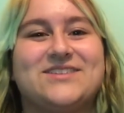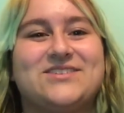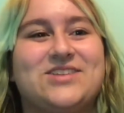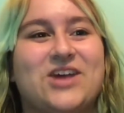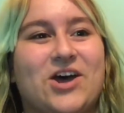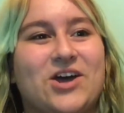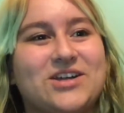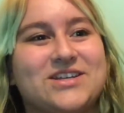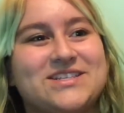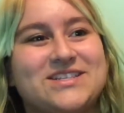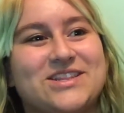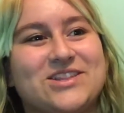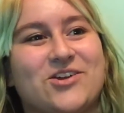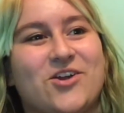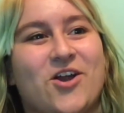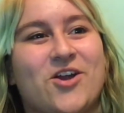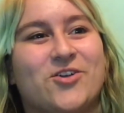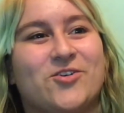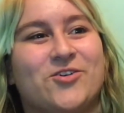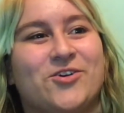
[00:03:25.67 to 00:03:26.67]
talks to the
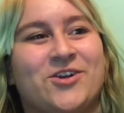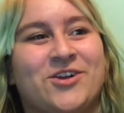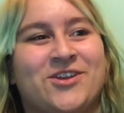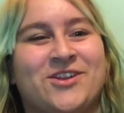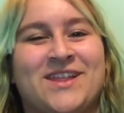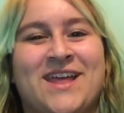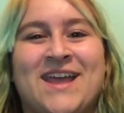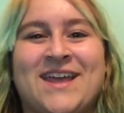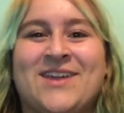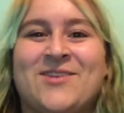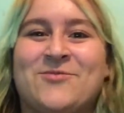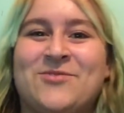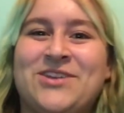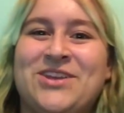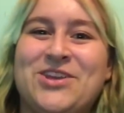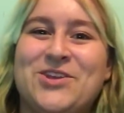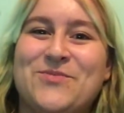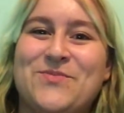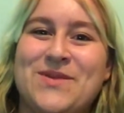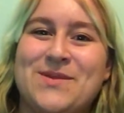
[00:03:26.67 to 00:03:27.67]
gargoyle, like, will
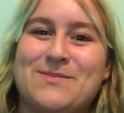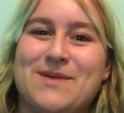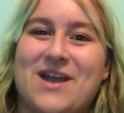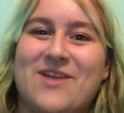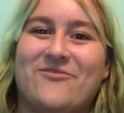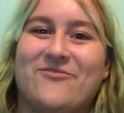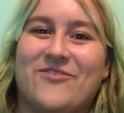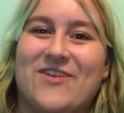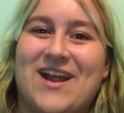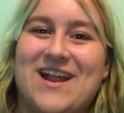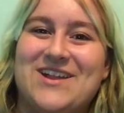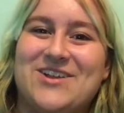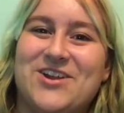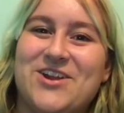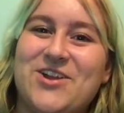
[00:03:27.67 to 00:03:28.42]
you be my friend?